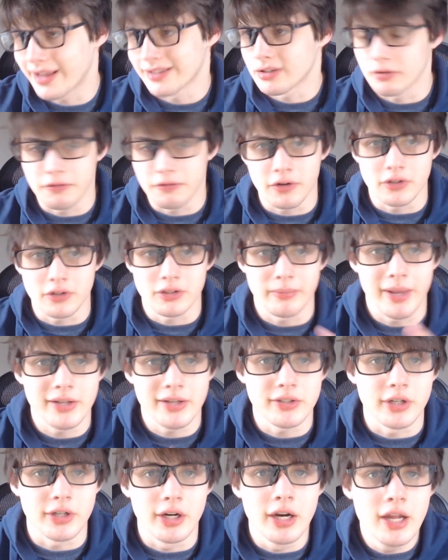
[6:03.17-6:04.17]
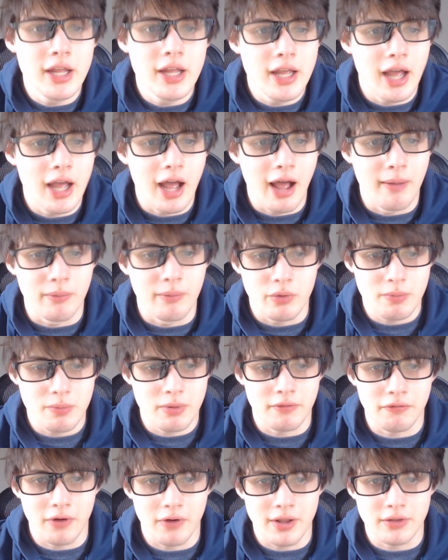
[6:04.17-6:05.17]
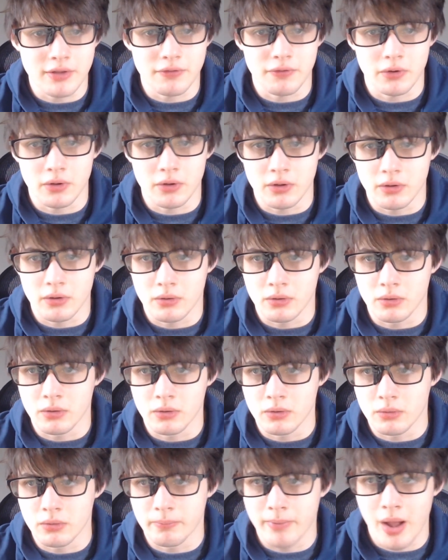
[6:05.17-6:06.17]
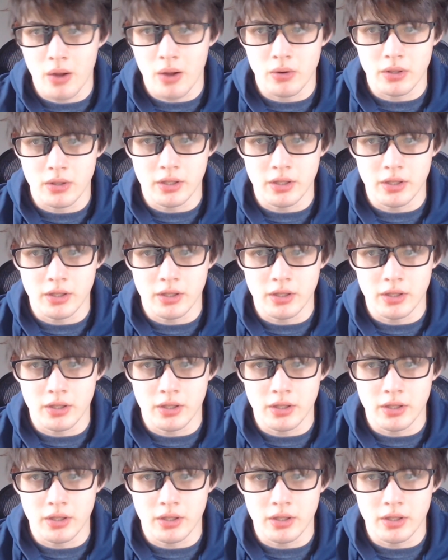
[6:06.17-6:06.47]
our first semester. We've been friends for about 2